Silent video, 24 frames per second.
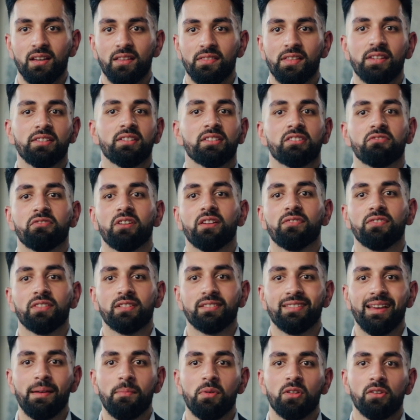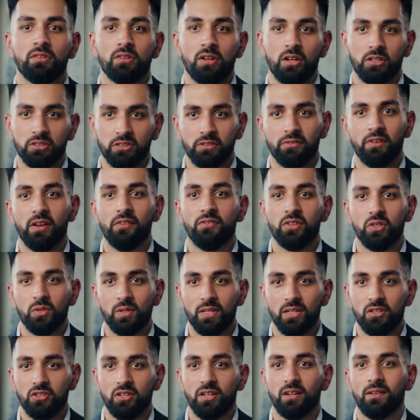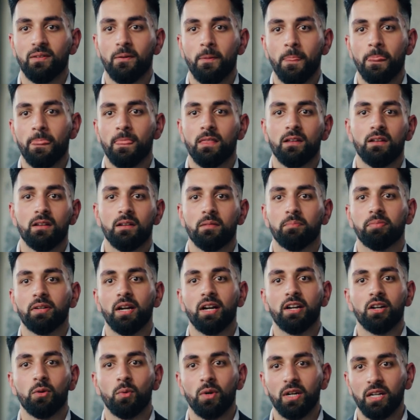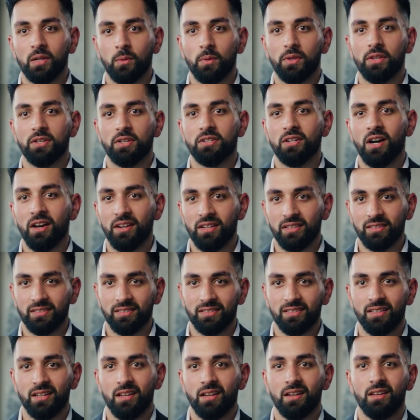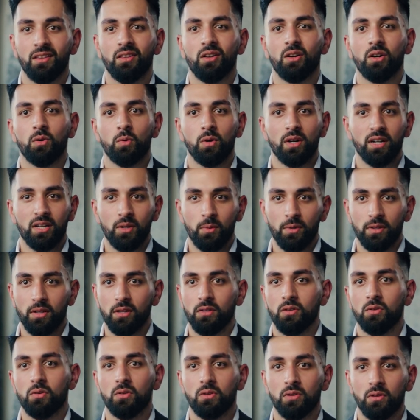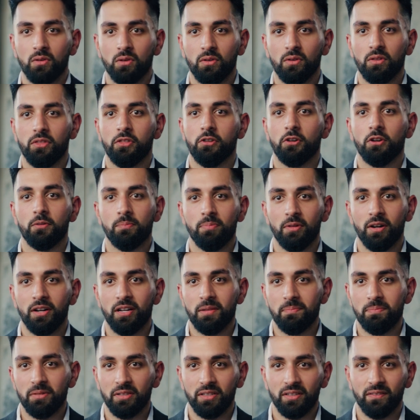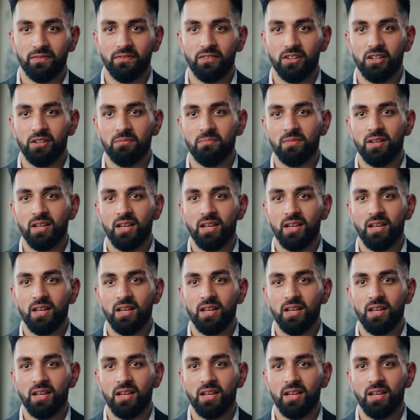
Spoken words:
that does roughly $10 million of revenue each year. Prior to working with Adonis, they were working with a local third-party billing firm,